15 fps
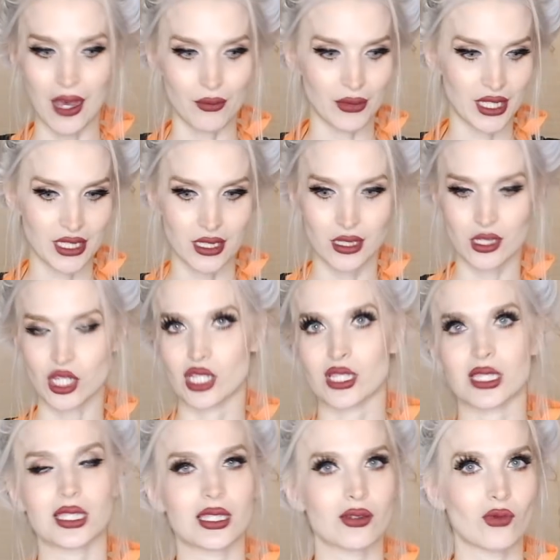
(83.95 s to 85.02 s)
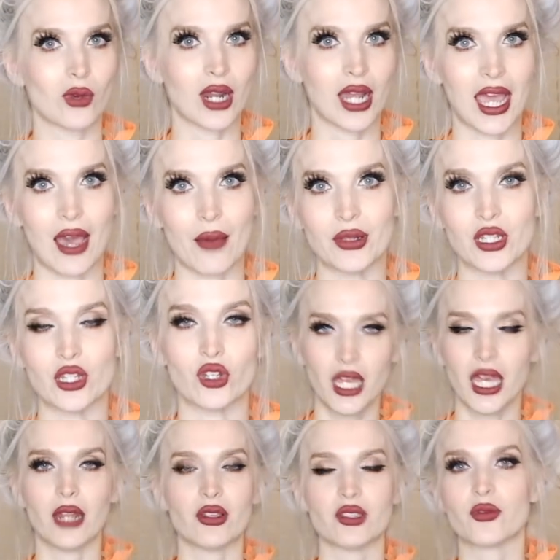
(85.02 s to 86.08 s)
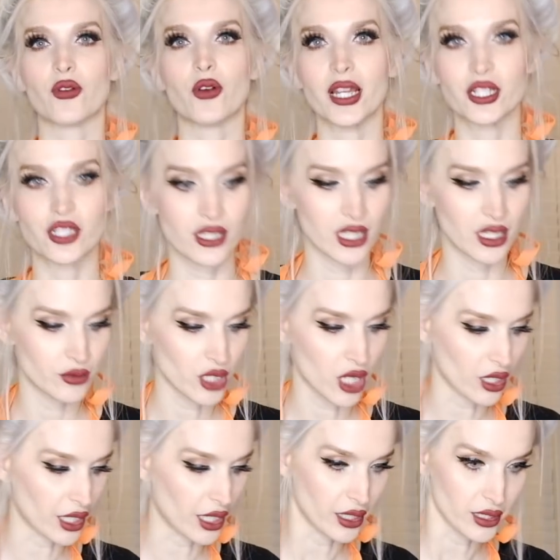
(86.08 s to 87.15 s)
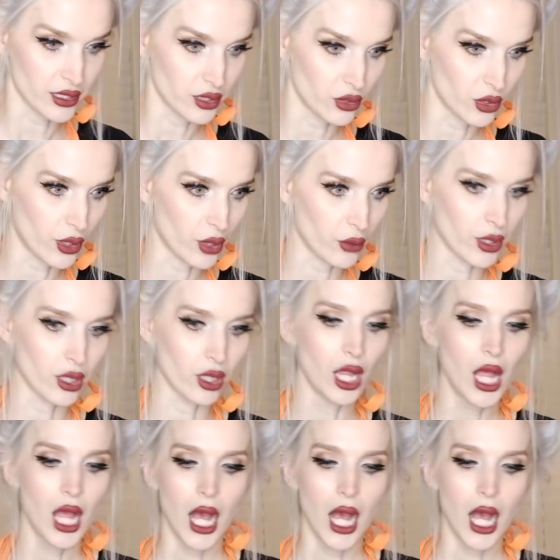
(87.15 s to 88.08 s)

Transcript: This is just what I happen to do. Anyways, before I just keep talking, because you know I will,